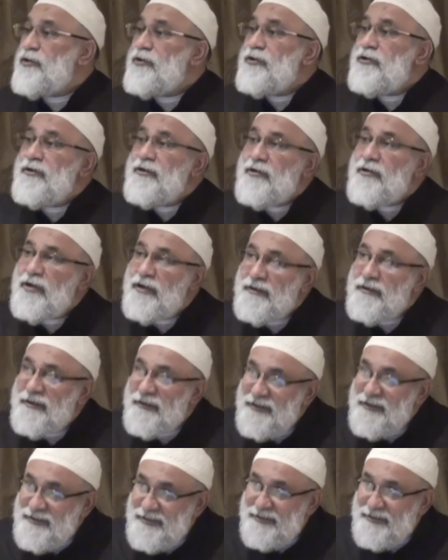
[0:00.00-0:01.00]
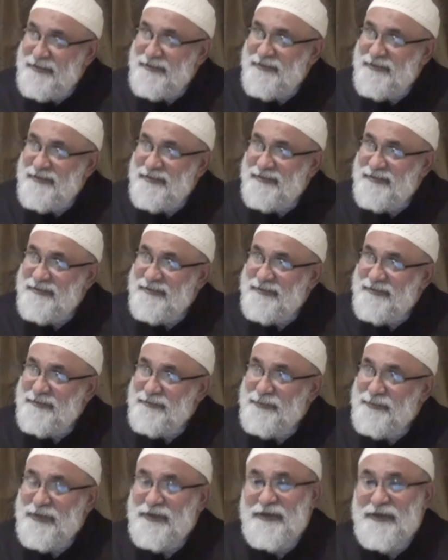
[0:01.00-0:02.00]
Not only God listens,
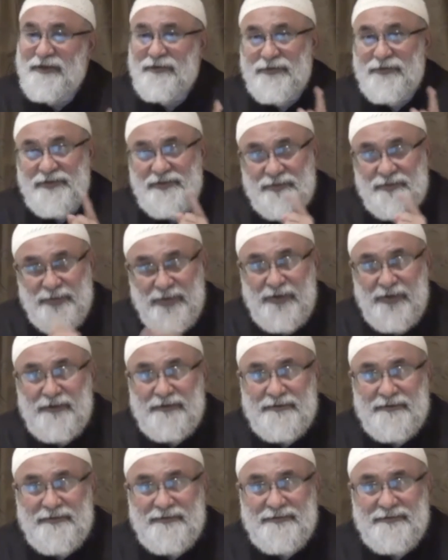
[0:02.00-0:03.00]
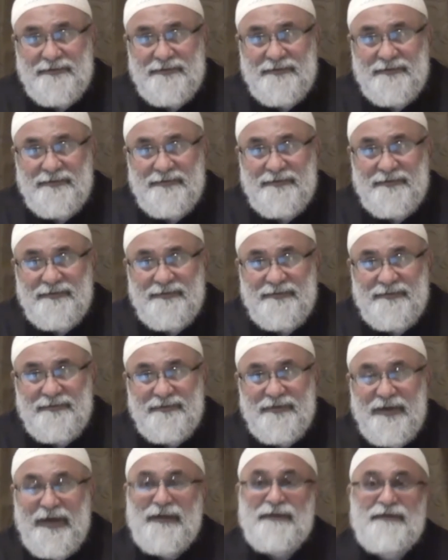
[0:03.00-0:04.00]
but he responds,
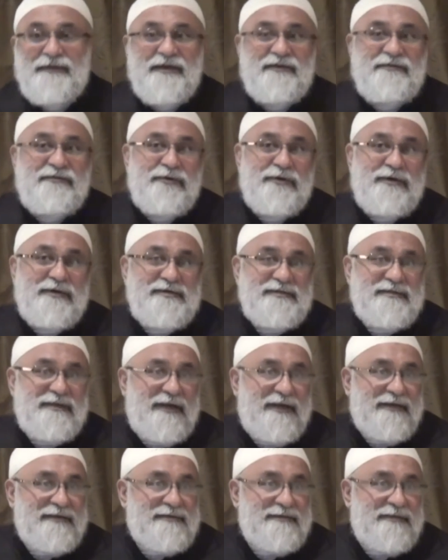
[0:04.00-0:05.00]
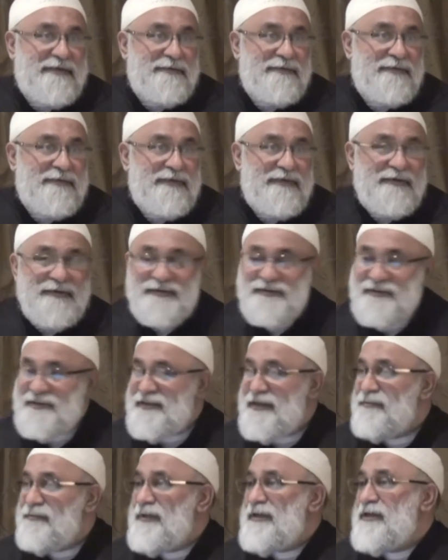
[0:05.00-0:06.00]
and therefore he selects them.
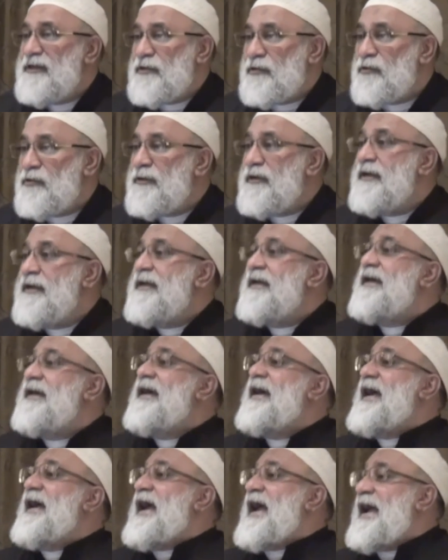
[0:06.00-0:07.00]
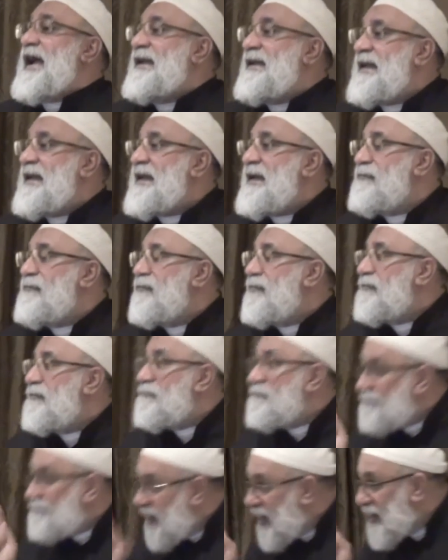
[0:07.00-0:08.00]
Sami'un alim.
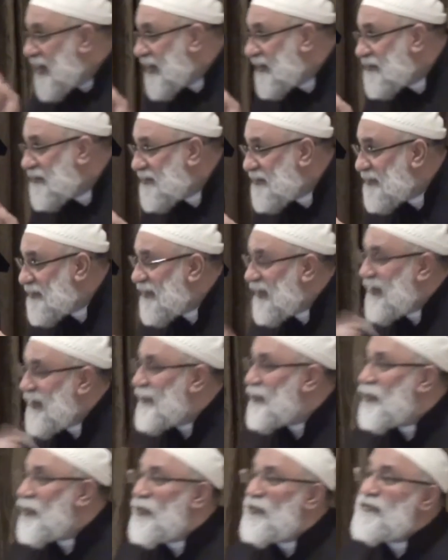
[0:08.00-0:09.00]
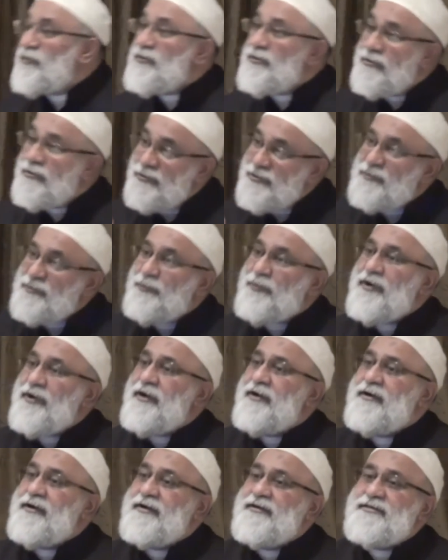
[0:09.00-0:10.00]
But he knows whose
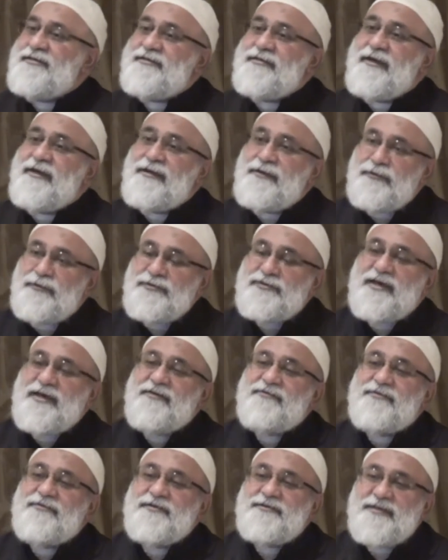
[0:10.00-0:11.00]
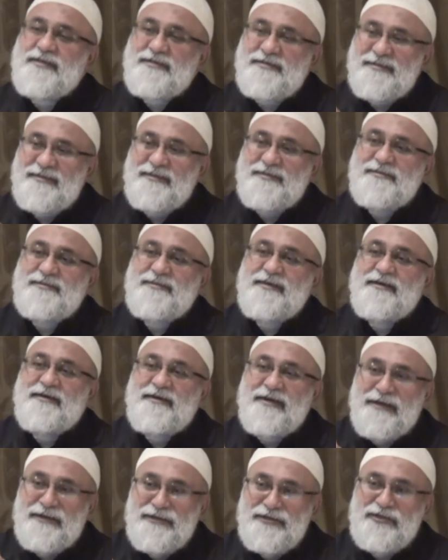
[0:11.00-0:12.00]
prayers and whose efforts are sincere
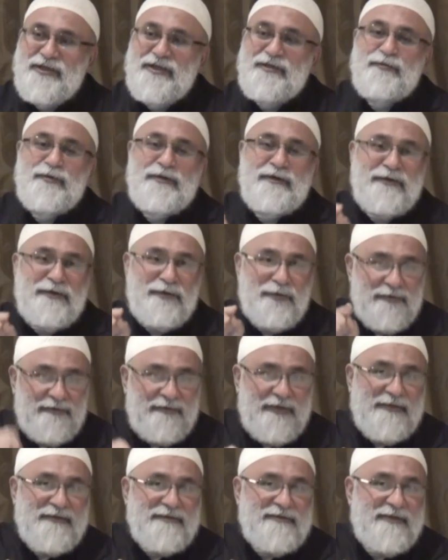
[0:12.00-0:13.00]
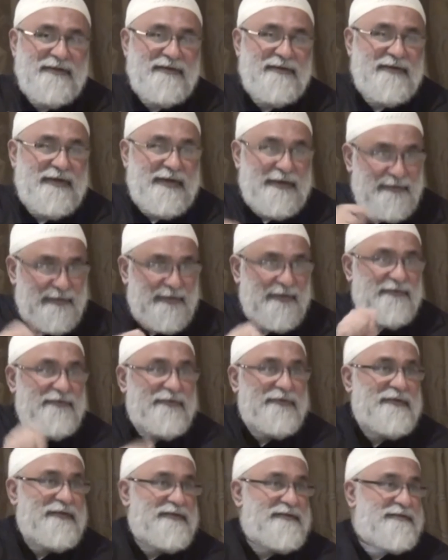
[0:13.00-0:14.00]
and genuine and authentic, and
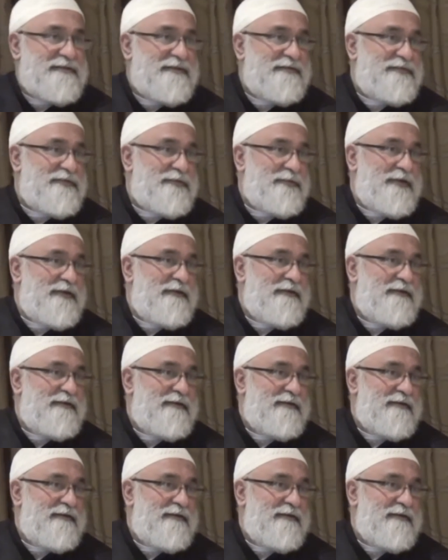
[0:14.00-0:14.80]
therefore deserve to be